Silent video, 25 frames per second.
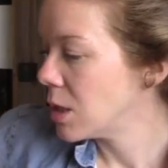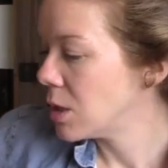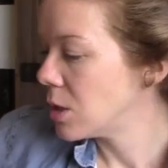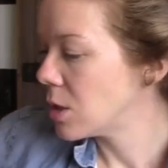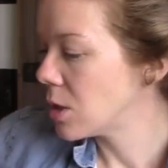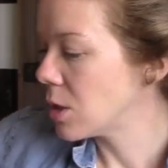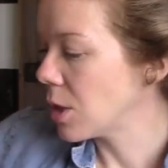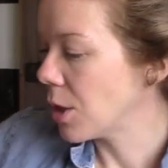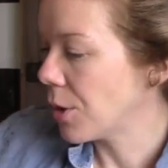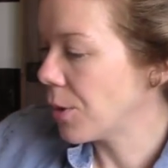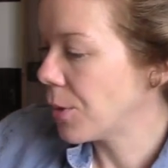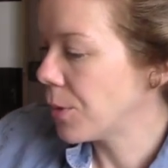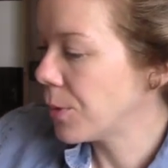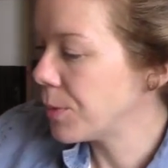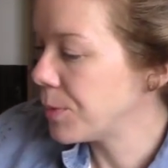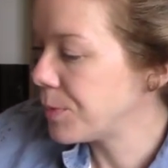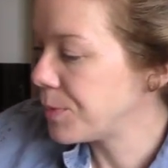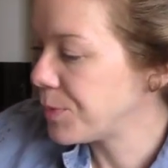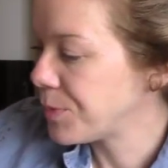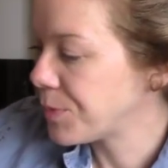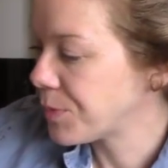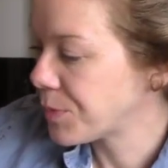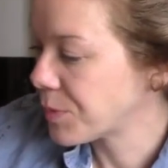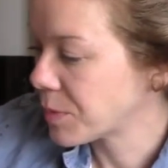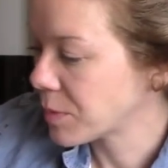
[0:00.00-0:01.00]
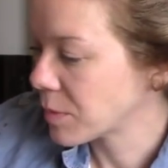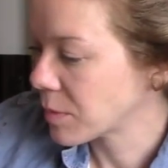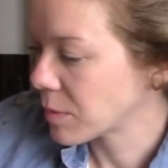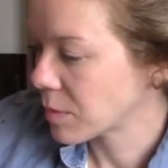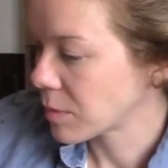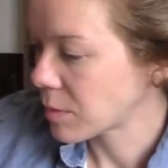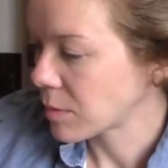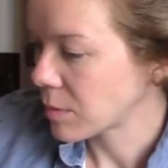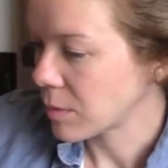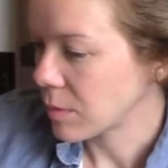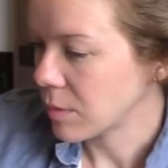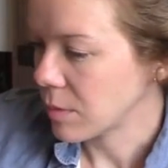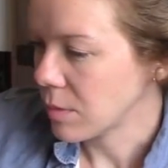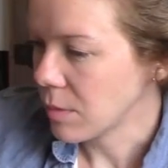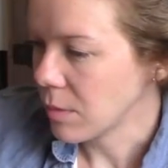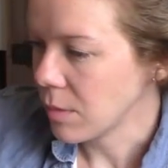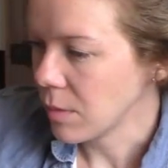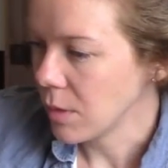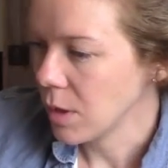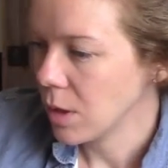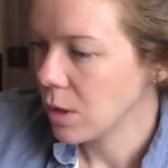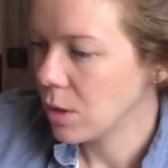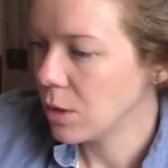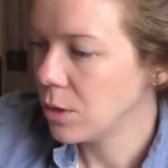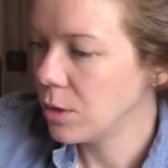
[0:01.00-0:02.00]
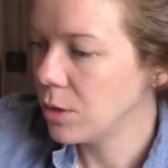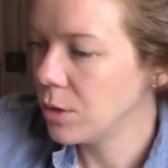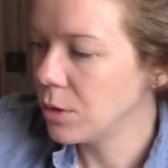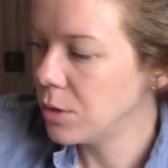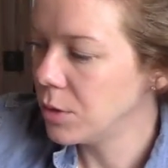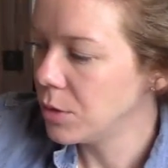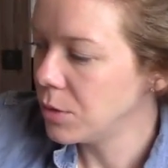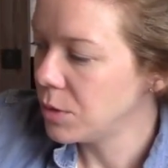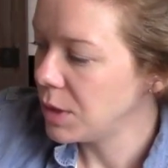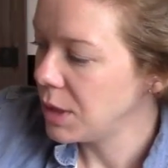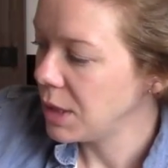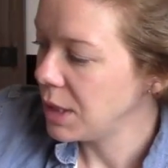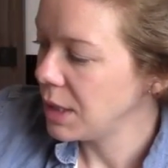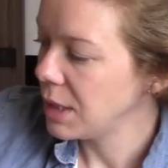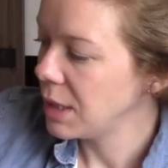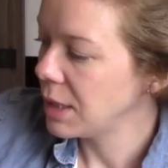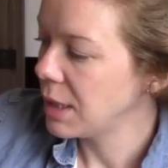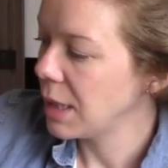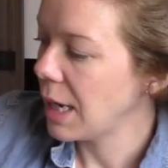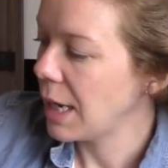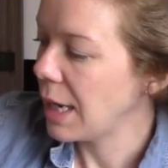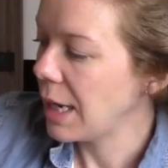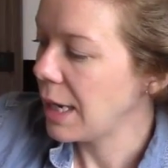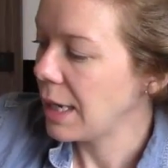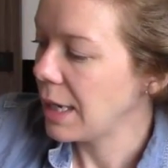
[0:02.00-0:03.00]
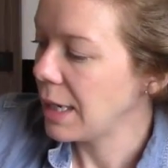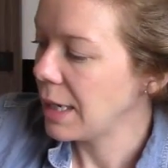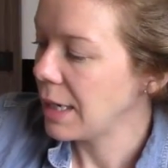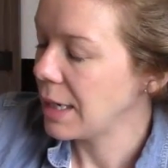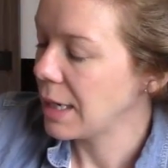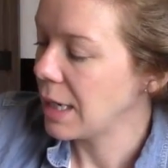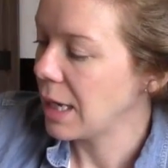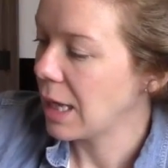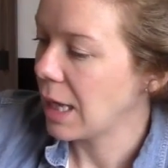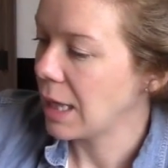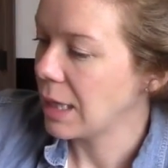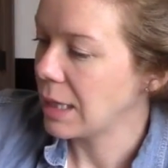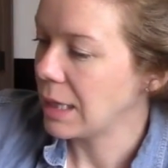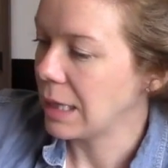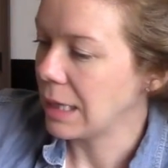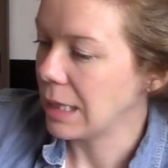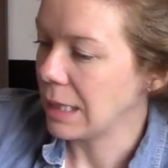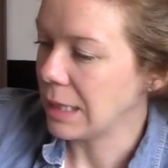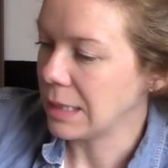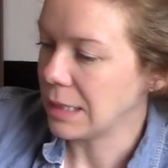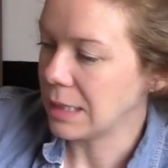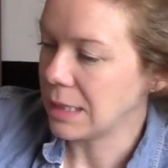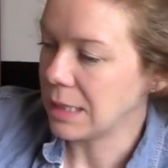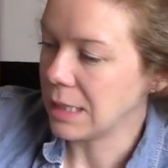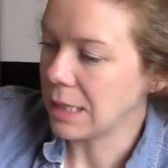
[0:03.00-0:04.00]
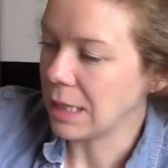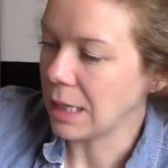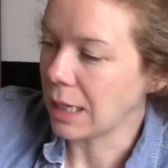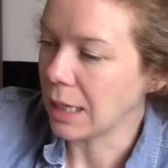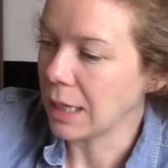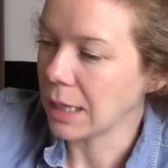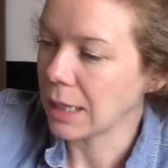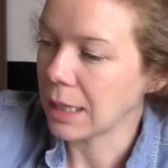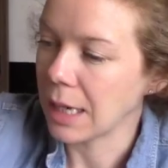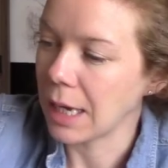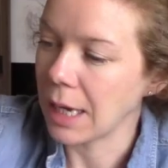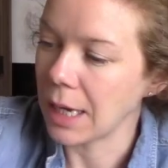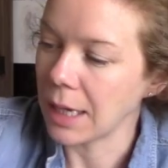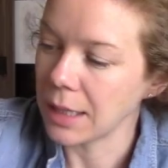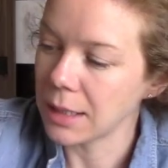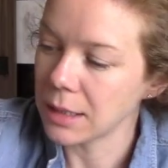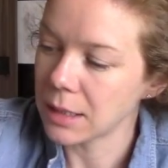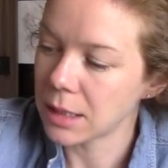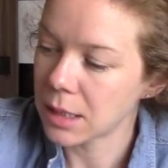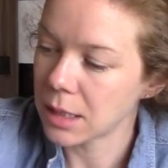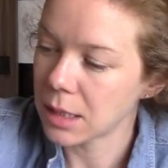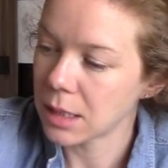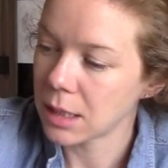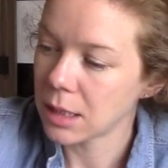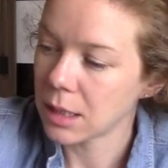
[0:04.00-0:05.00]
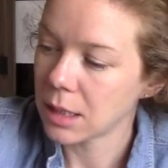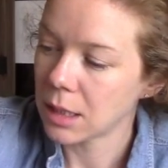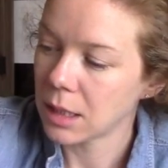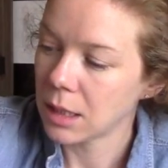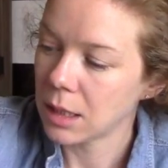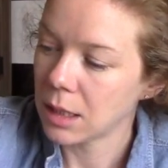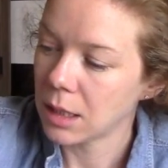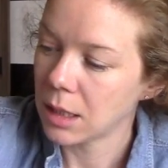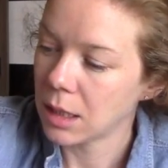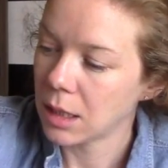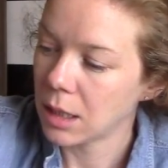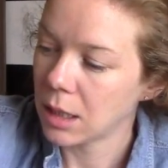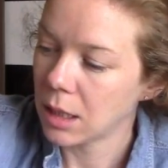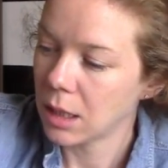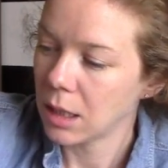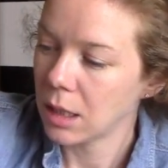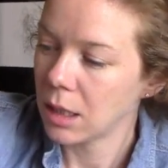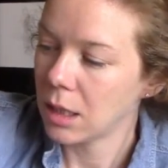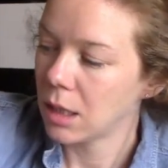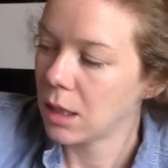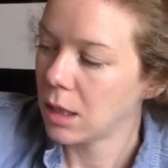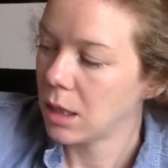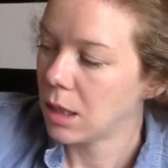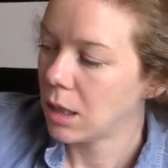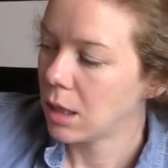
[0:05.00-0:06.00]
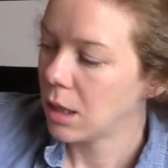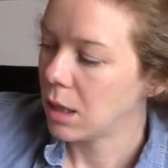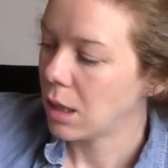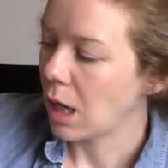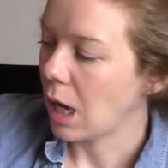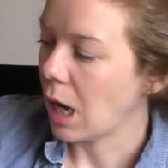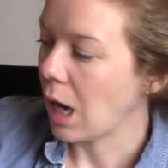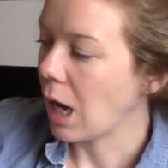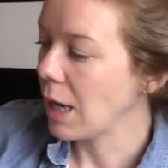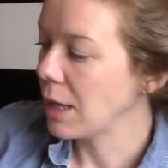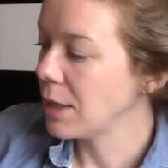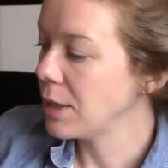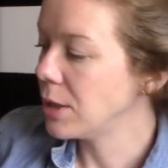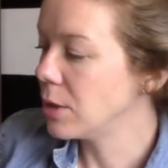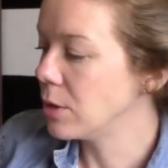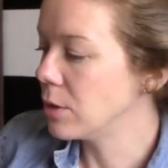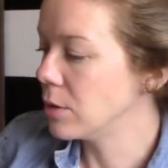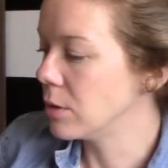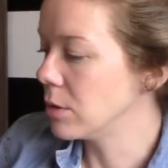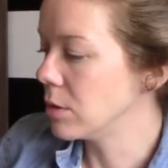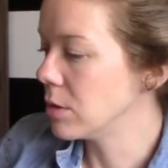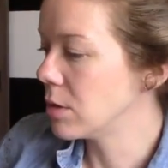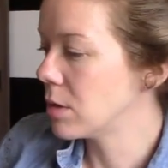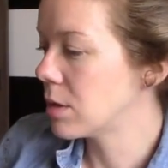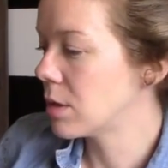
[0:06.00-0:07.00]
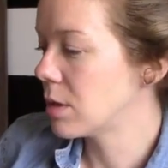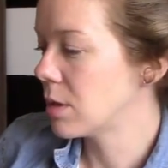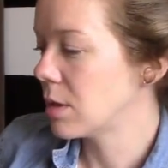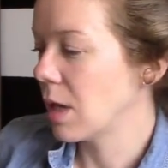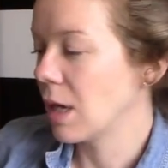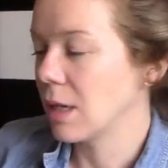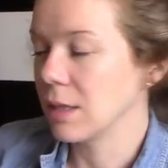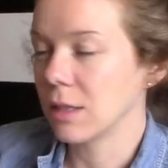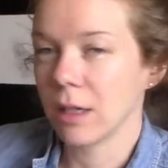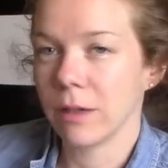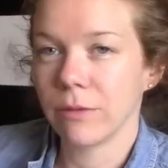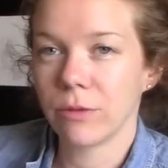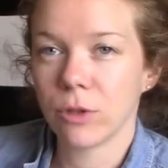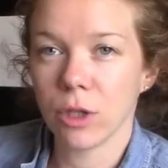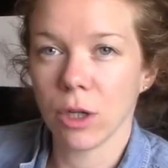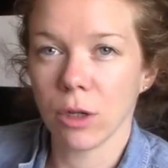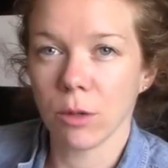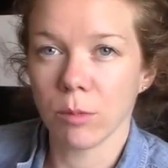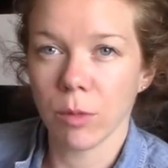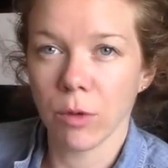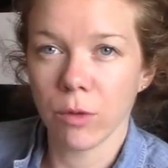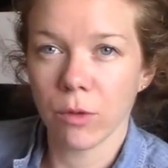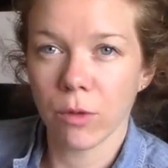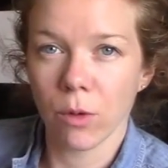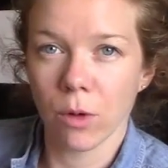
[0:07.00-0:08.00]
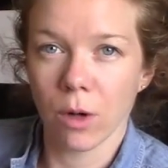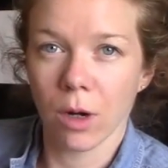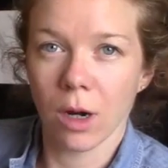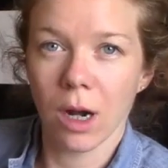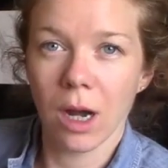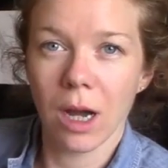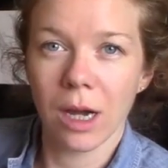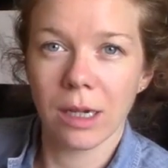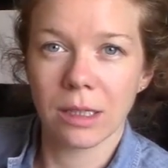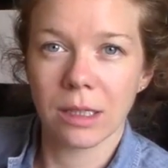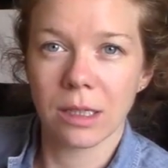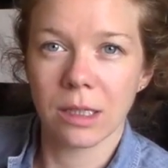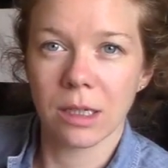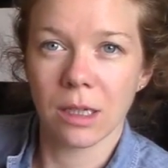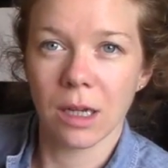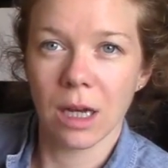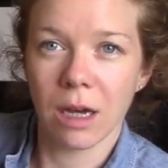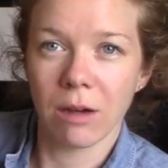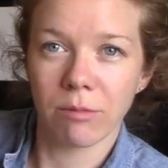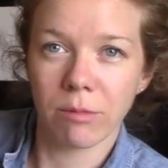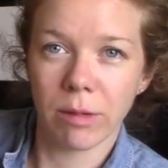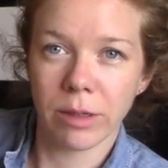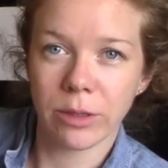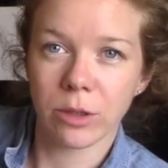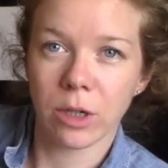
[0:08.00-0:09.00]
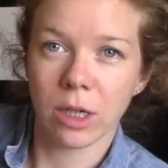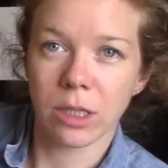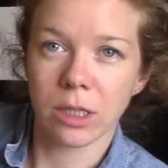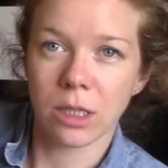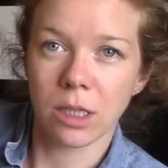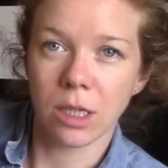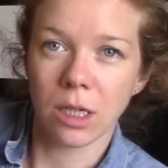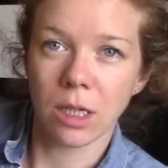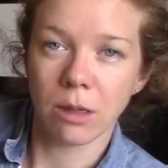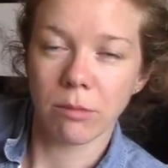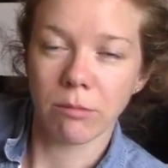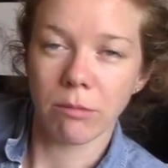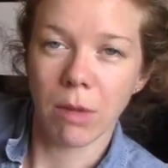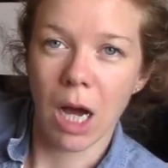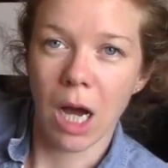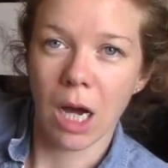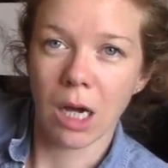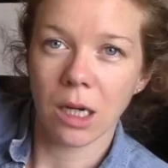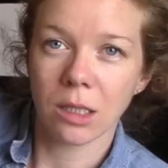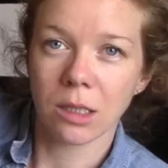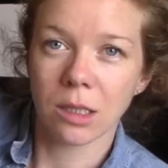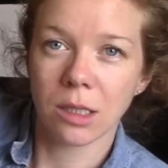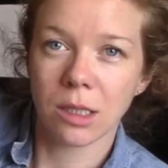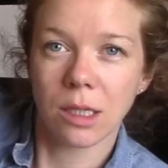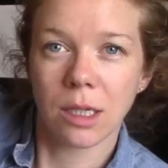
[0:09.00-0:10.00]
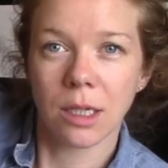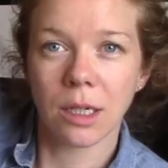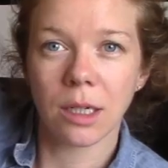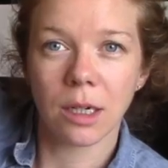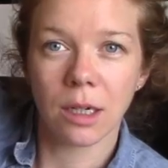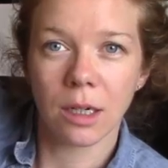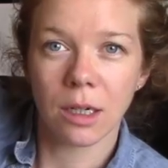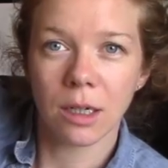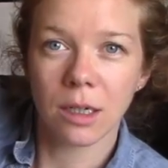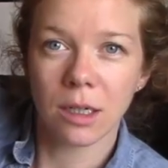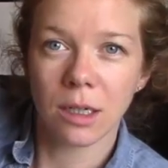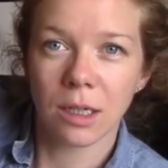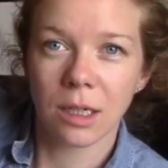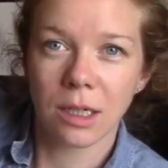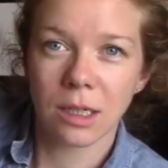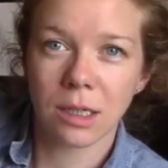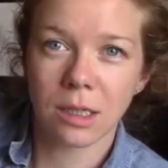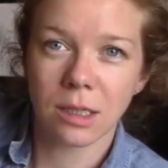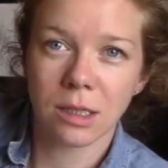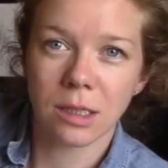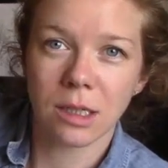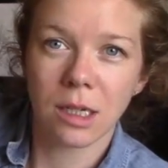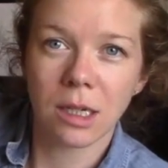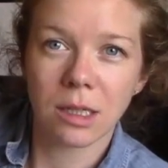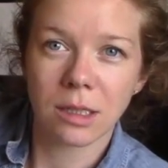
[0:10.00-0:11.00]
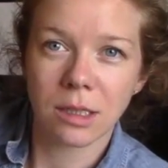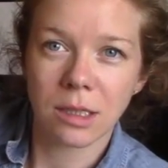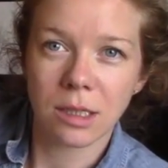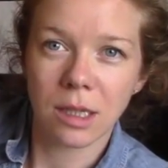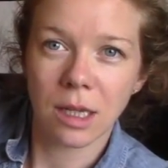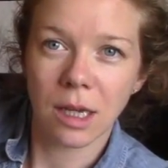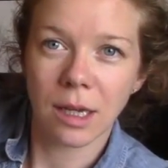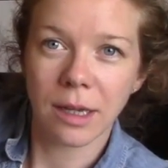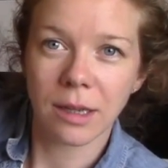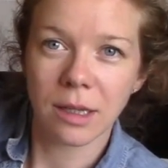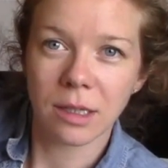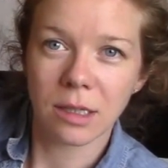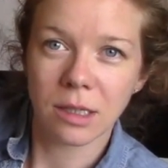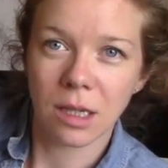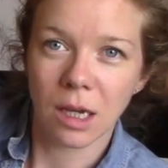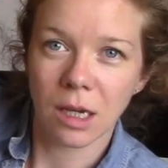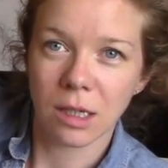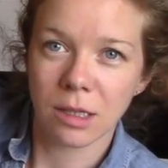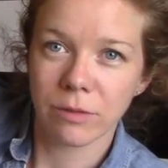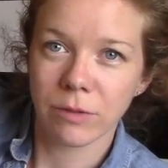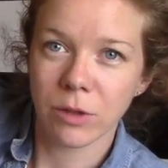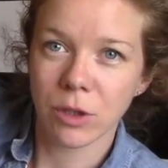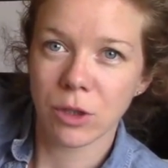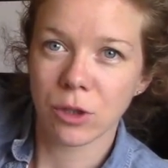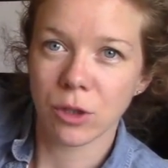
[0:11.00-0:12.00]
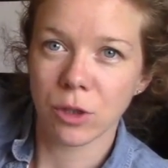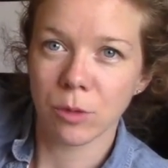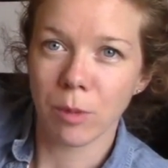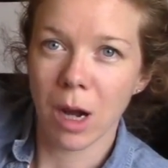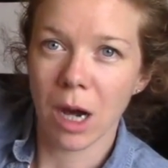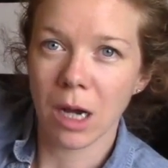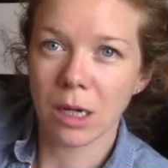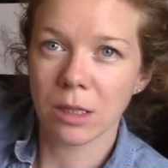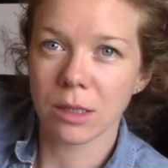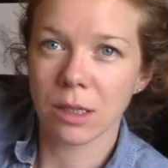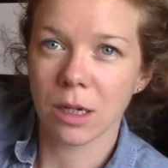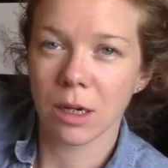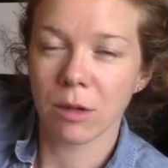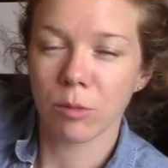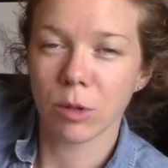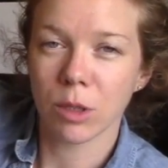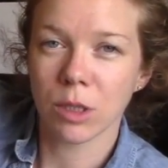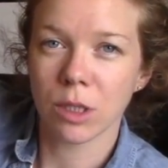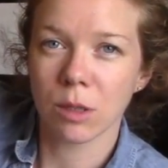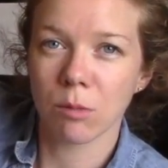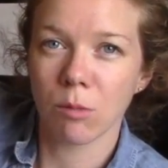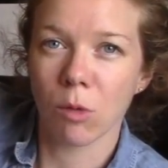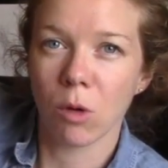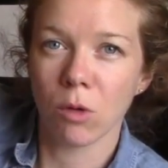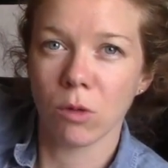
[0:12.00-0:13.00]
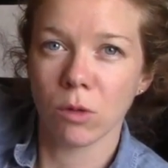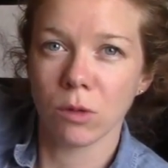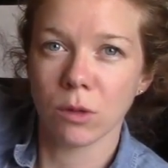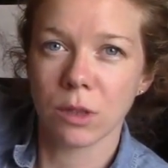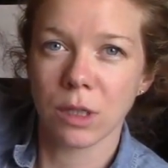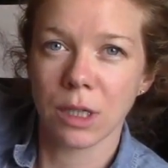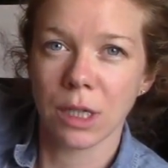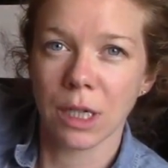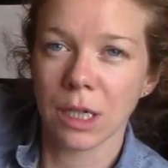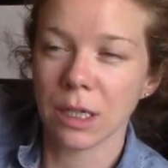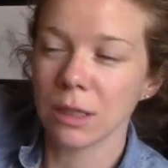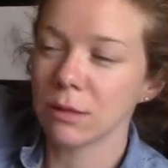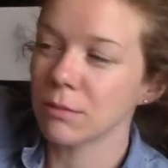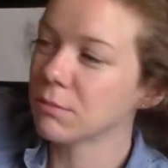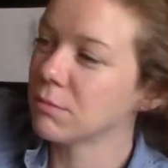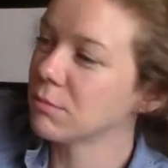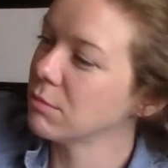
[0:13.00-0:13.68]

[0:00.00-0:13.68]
So you need a lazy Kate. I use, as I've shown before, I still have my trusty box here. It's like the size of a shoebox, and I put some holes in it